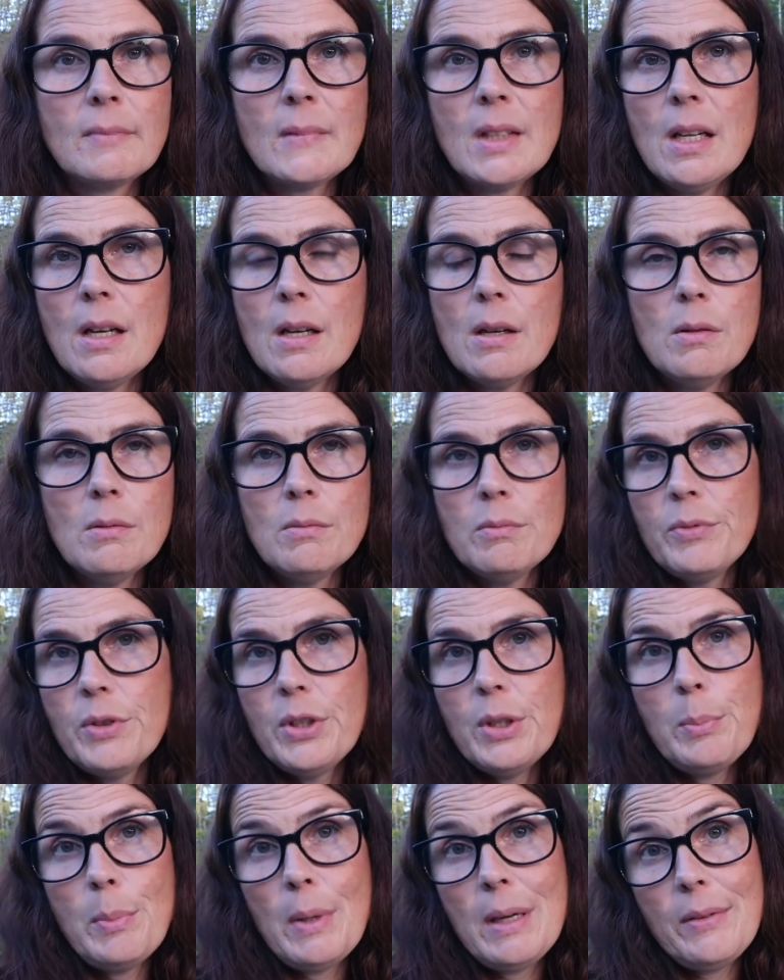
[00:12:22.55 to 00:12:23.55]
you know,
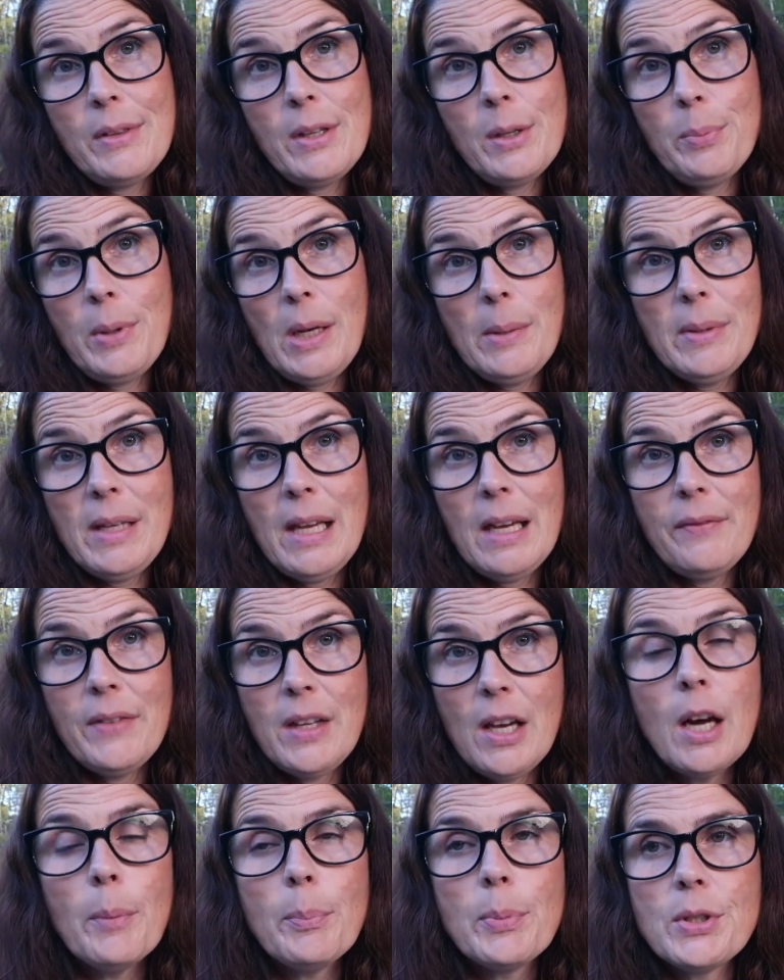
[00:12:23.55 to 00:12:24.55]
they'll probably have
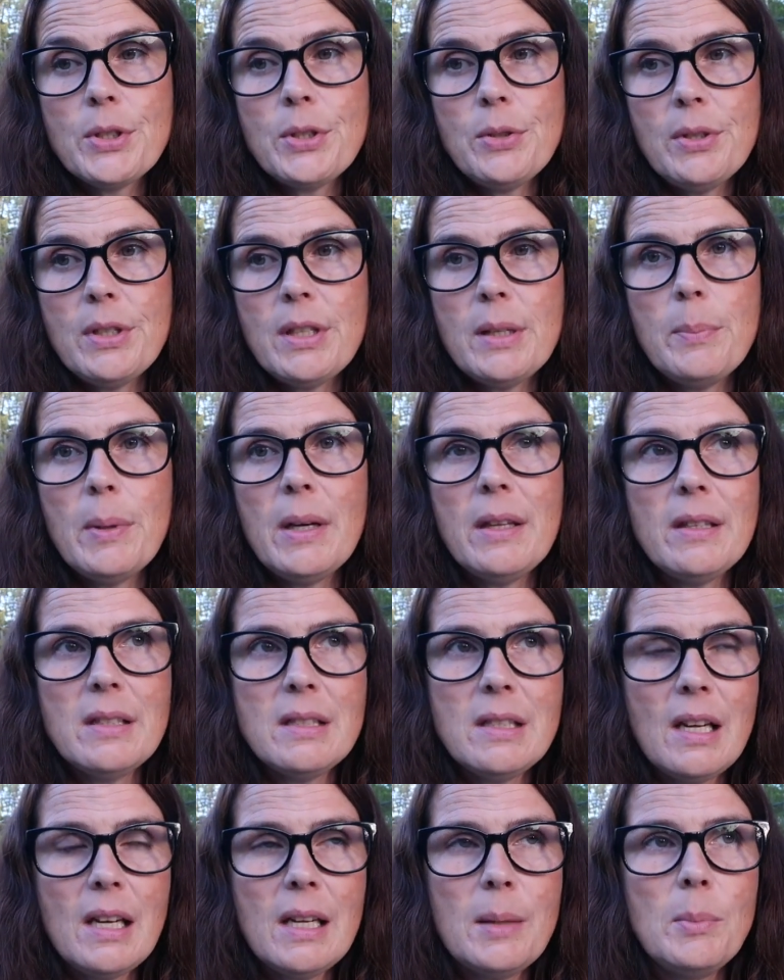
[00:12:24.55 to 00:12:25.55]
the opportunity by the
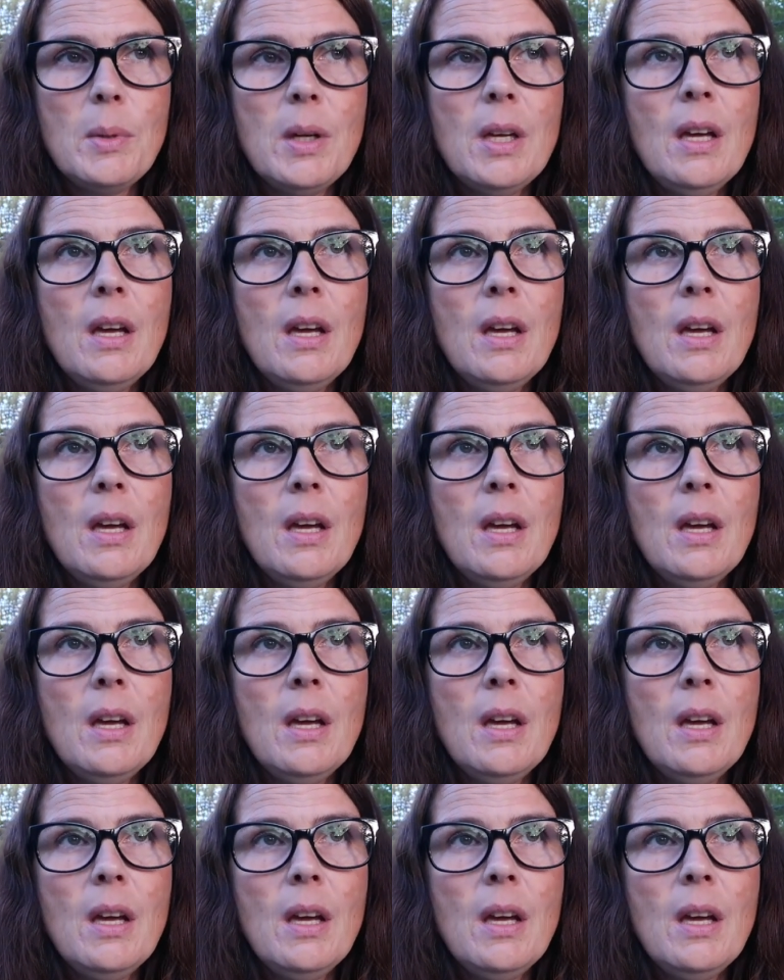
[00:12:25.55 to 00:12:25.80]
time,